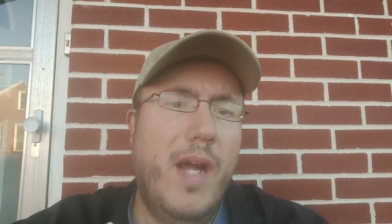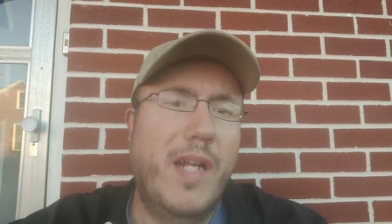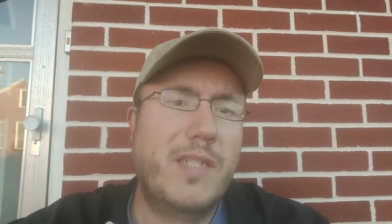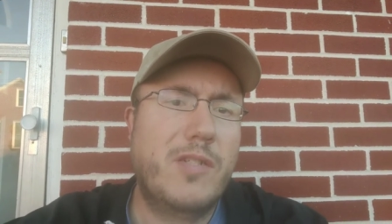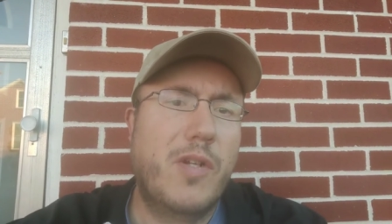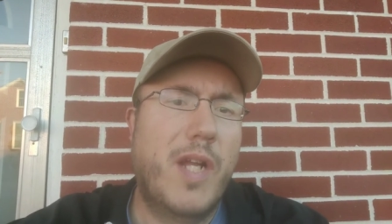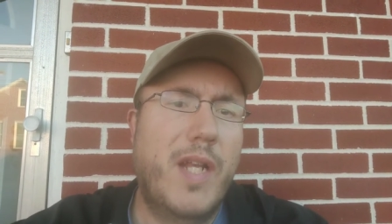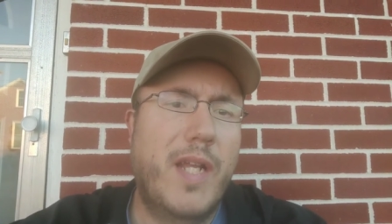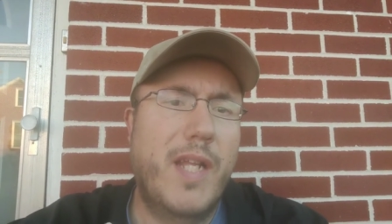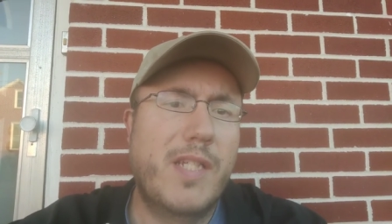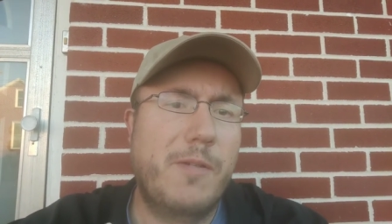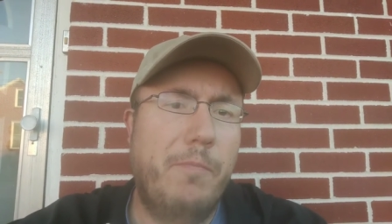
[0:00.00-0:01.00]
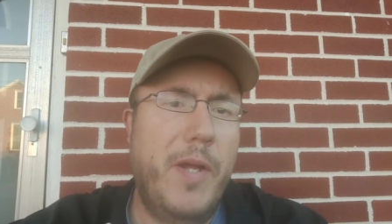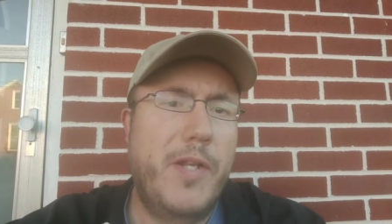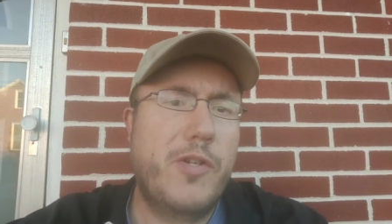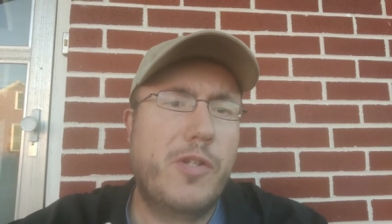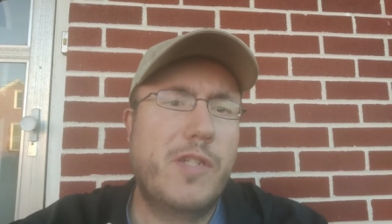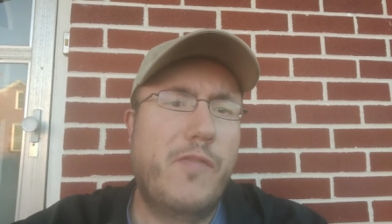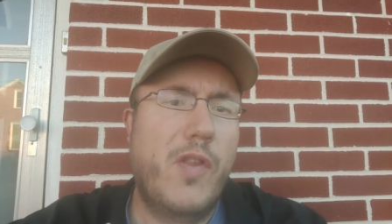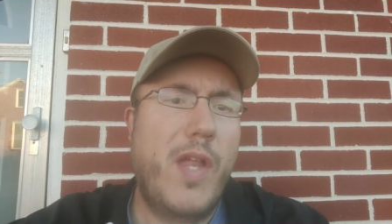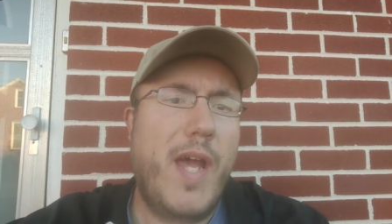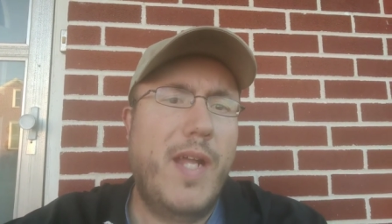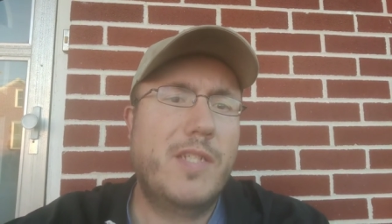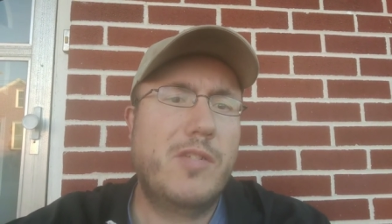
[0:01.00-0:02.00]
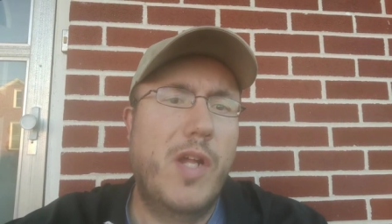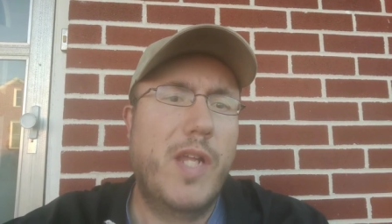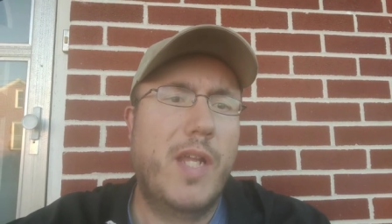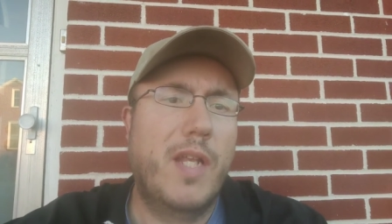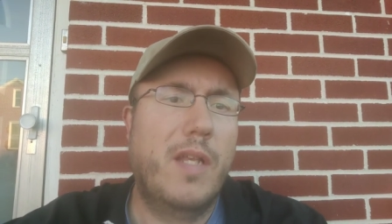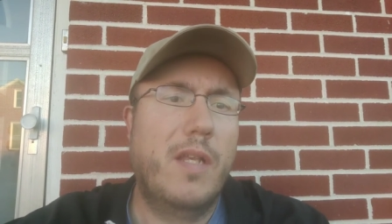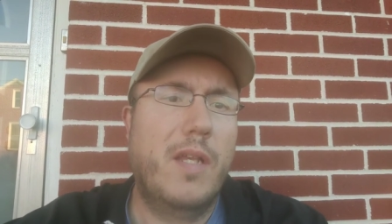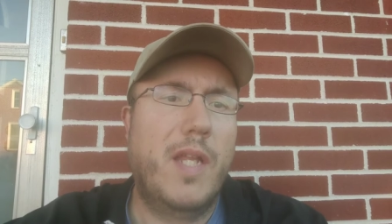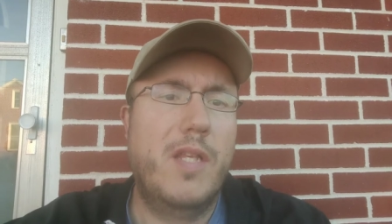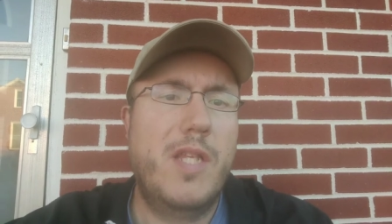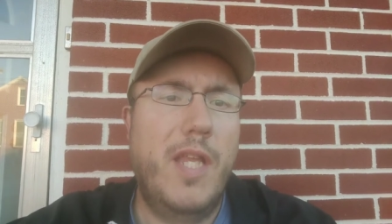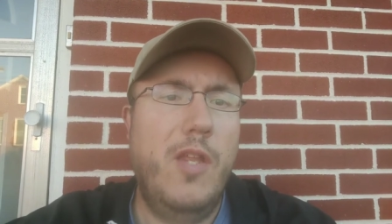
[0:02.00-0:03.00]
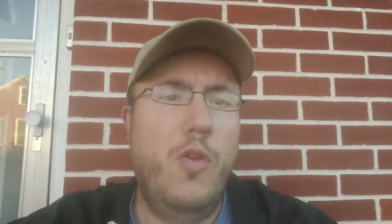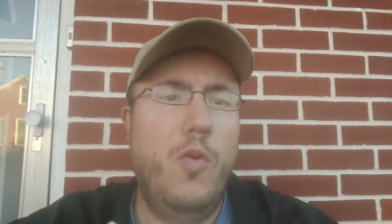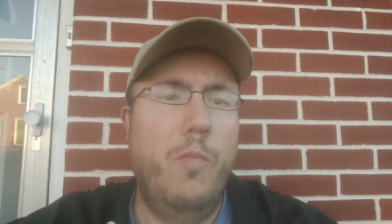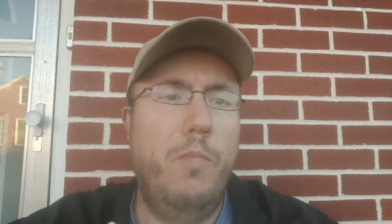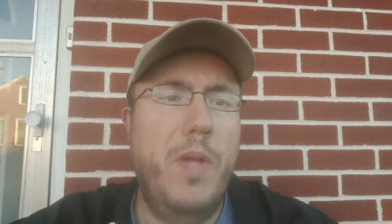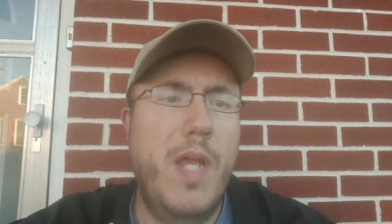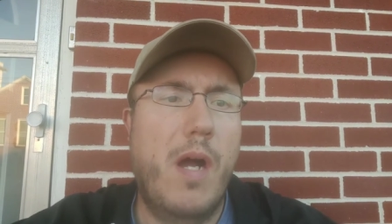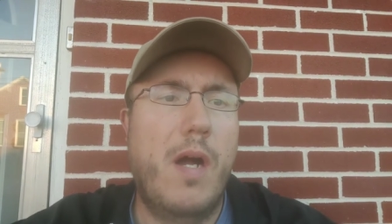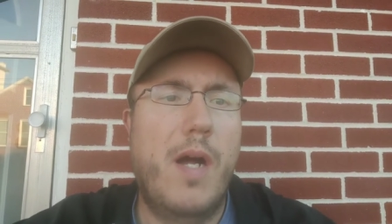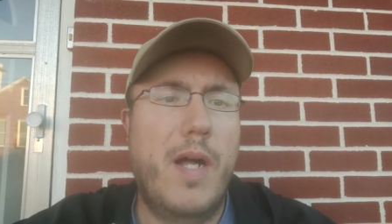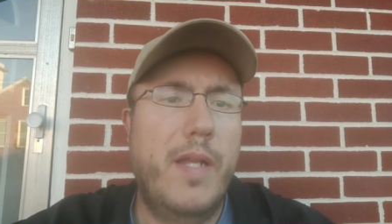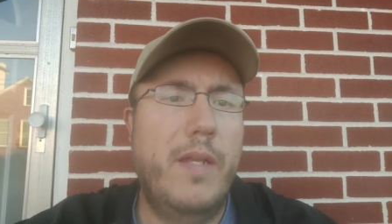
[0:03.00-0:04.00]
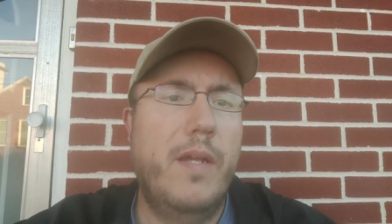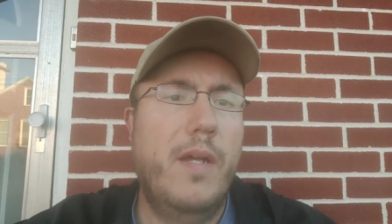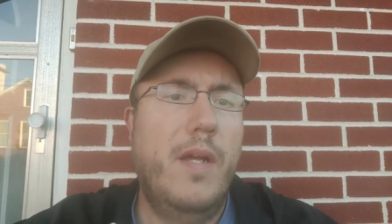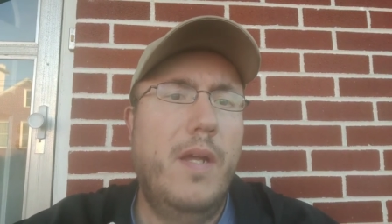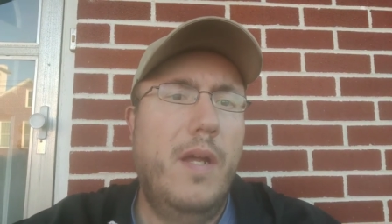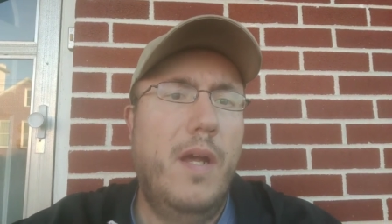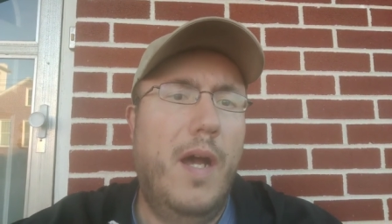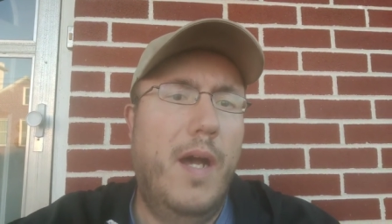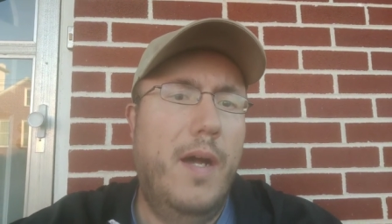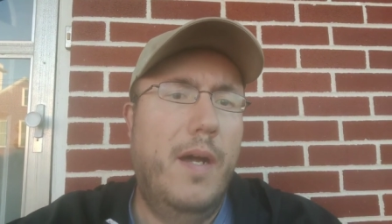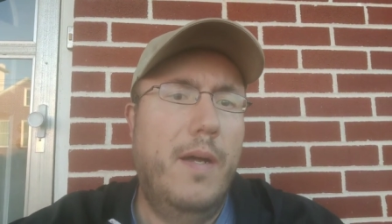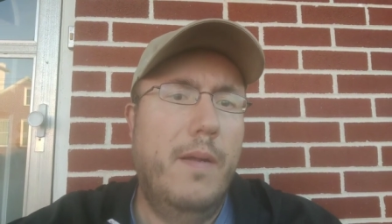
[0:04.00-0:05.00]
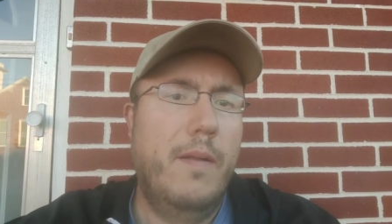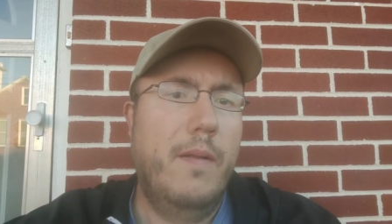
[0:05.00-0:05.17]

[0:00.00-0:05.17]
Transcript: I still got to get some pictures for that so I can continue beyond uh,